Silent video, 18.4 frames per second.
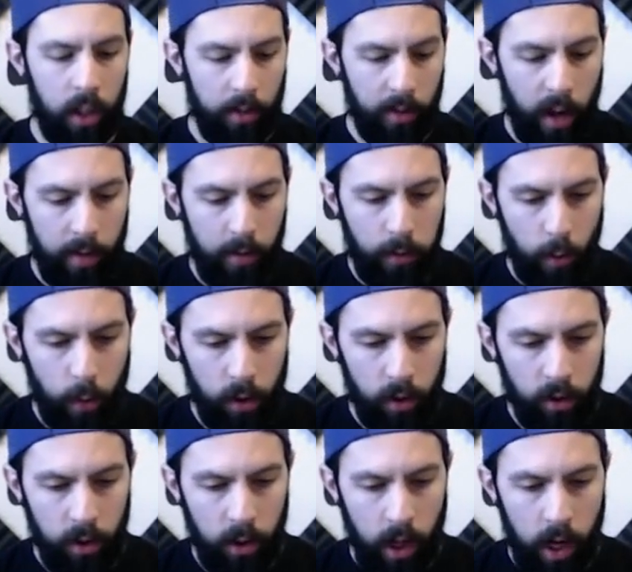I've got 4
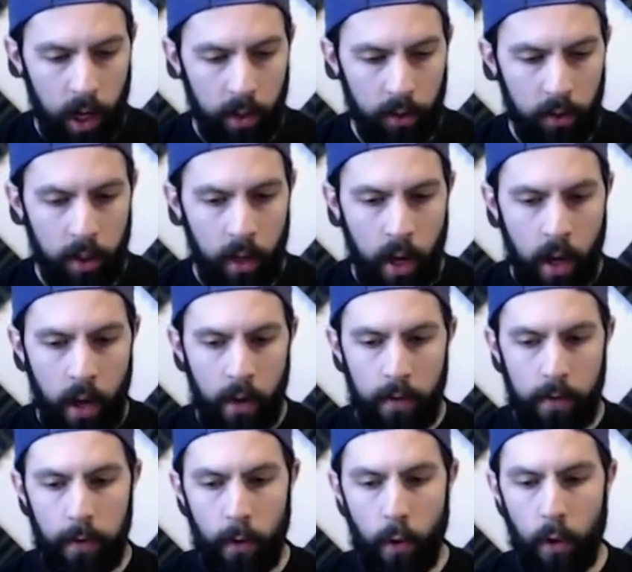slots
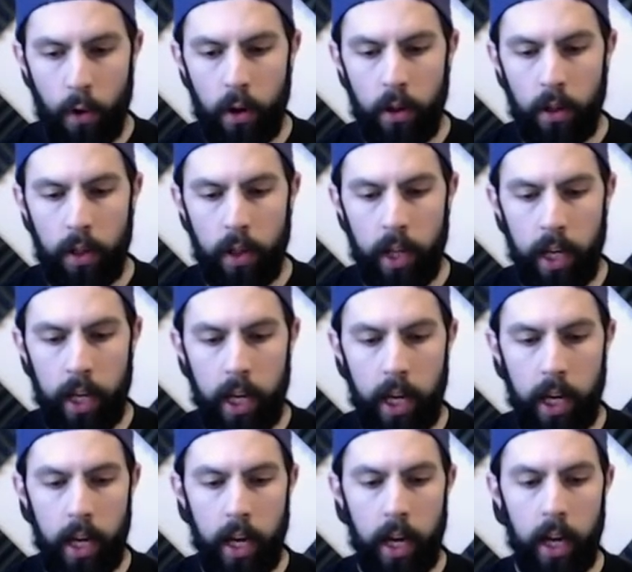for
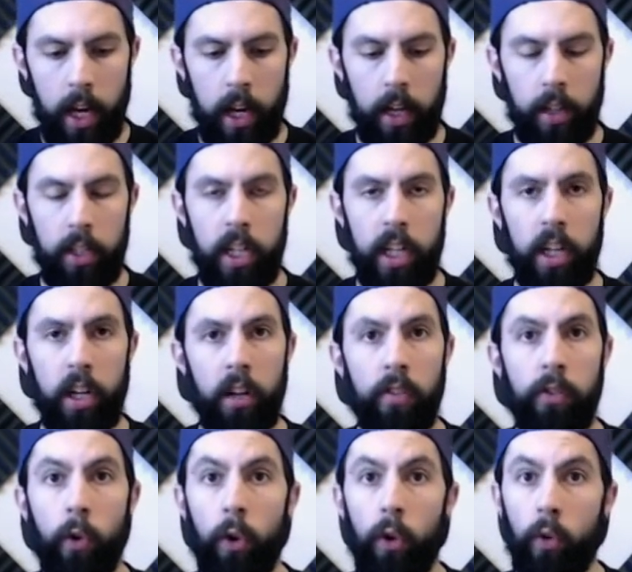the
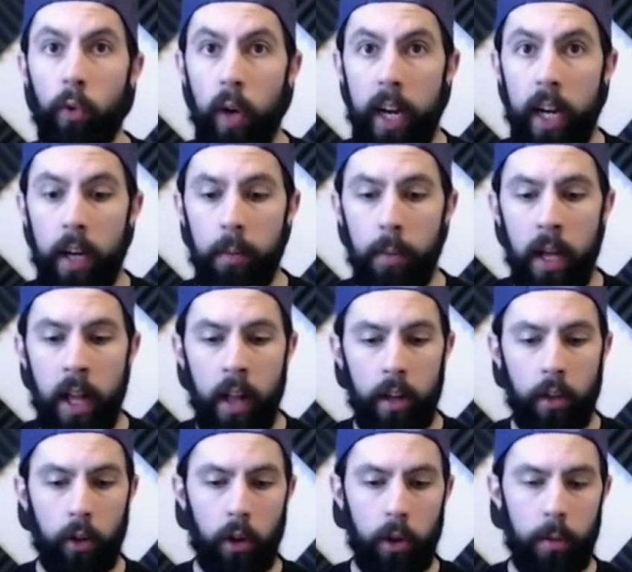DDR4 RAM,
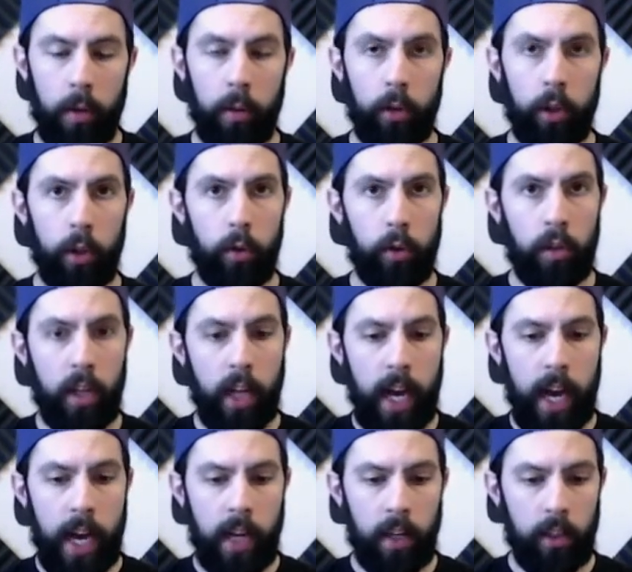so I'll be able to use
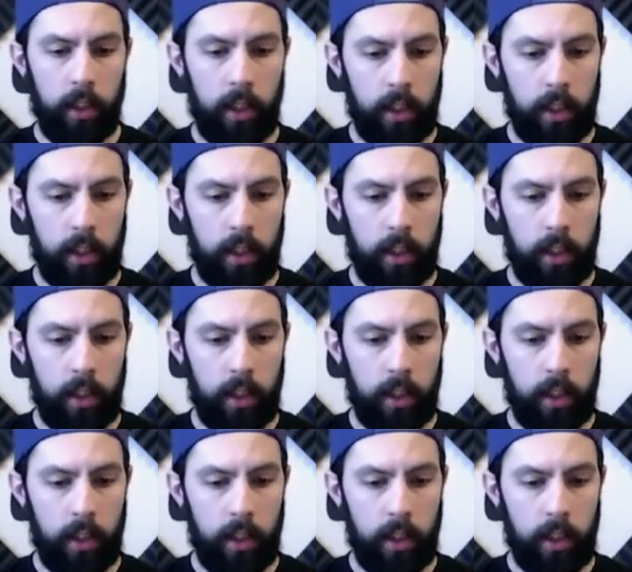that.